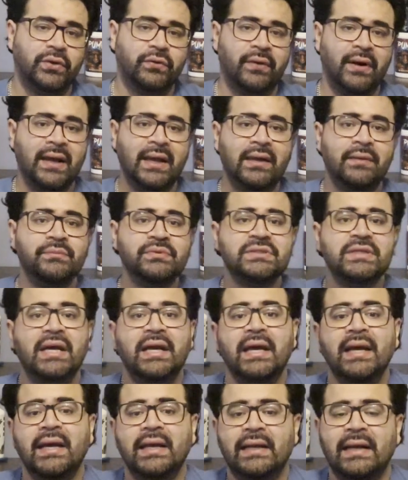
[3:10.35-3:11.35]
grams.
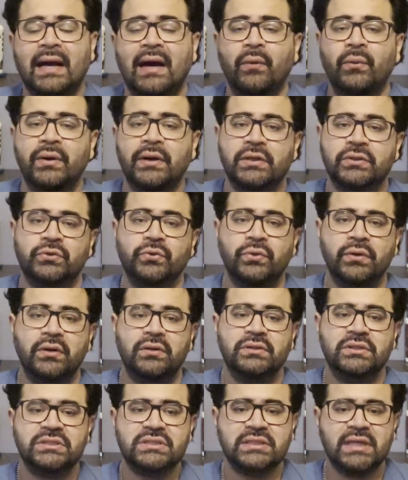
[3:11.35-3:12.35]
Now, when I threw it
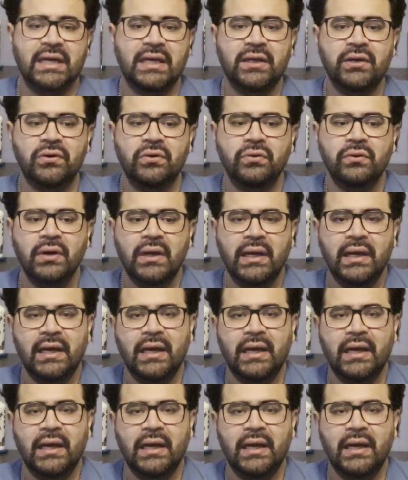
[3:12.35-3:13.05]
on the scale,